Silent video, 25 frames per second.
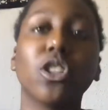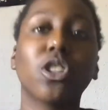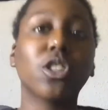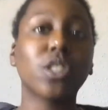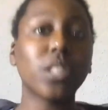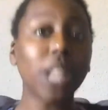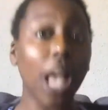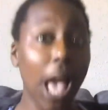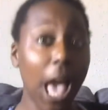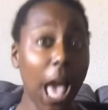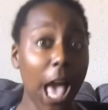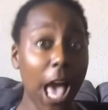
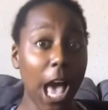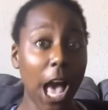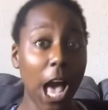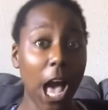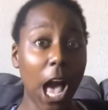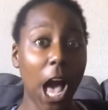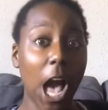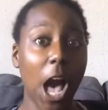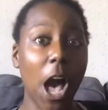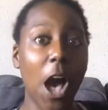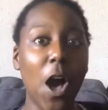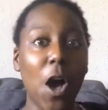So
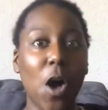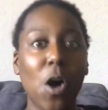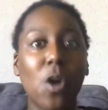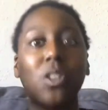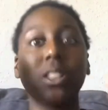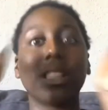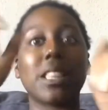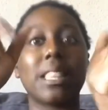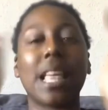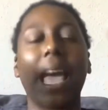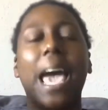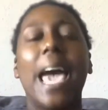
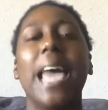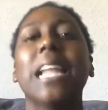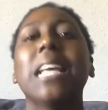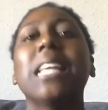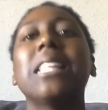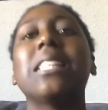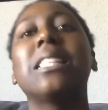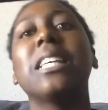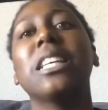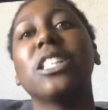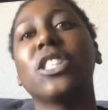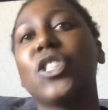that
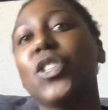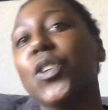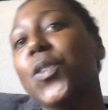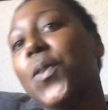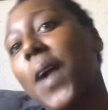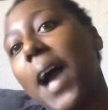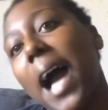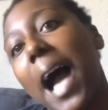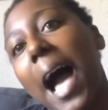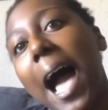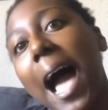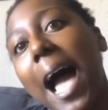is it, you
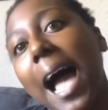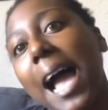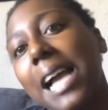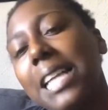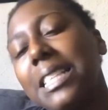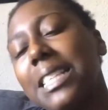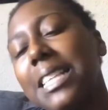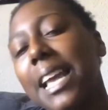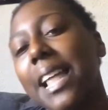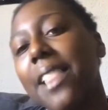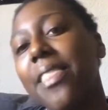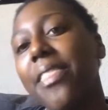
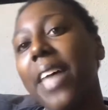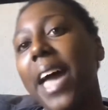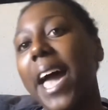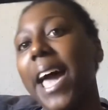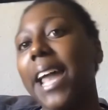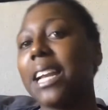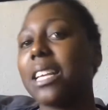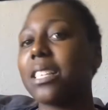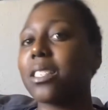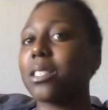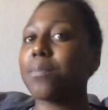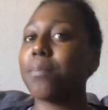guys. And
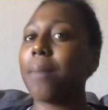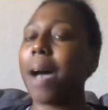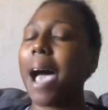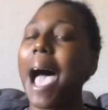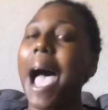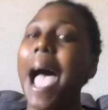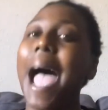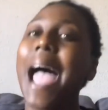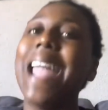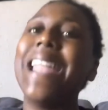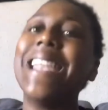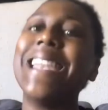that is
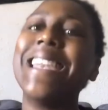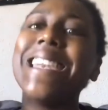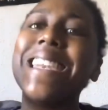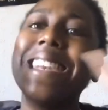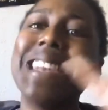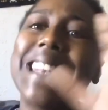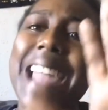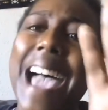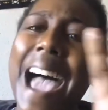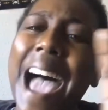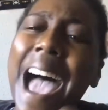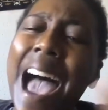my
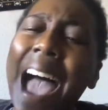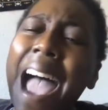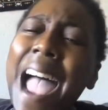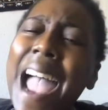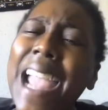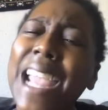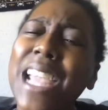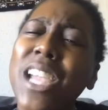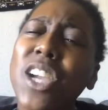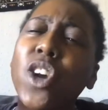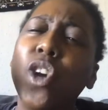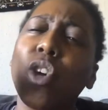
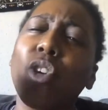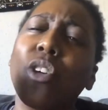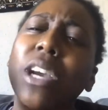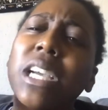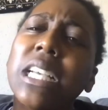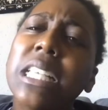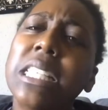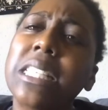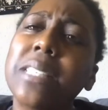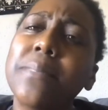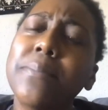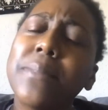nine
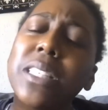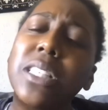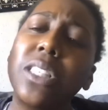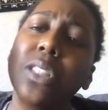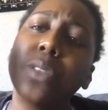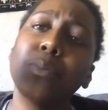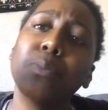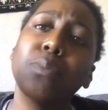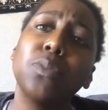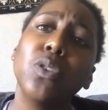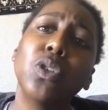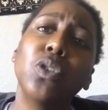
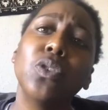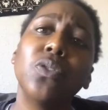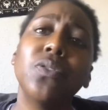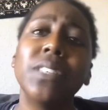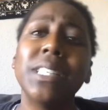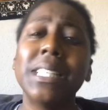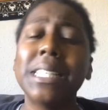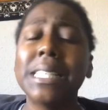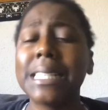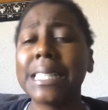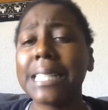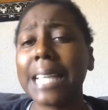Christmas
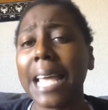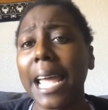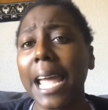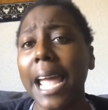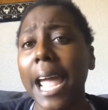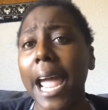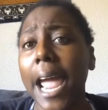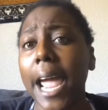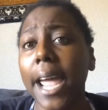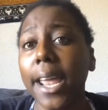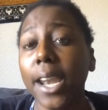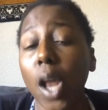movies
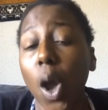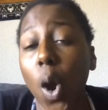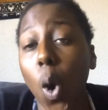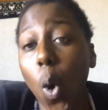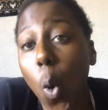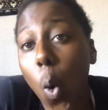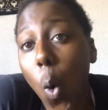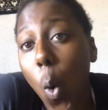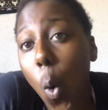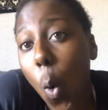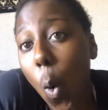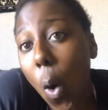and
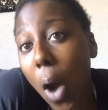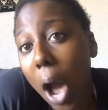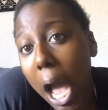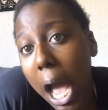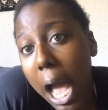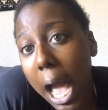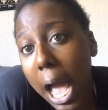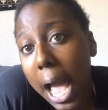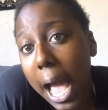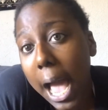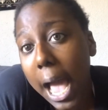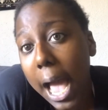
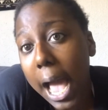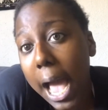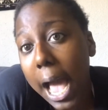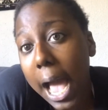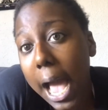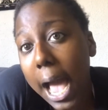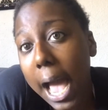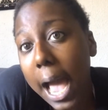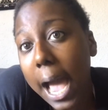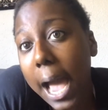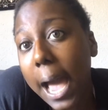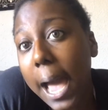
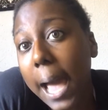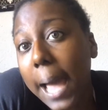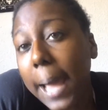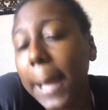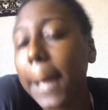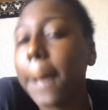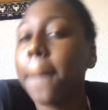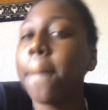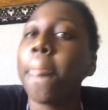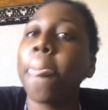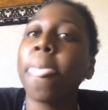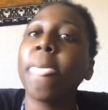
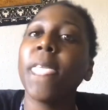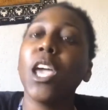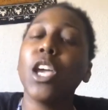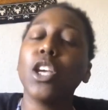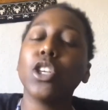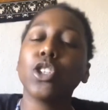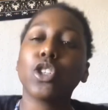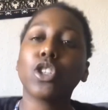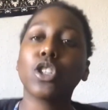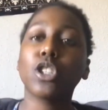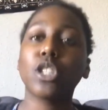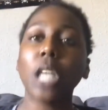why.
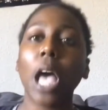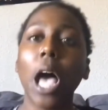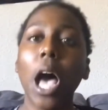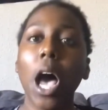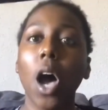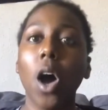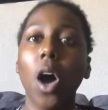So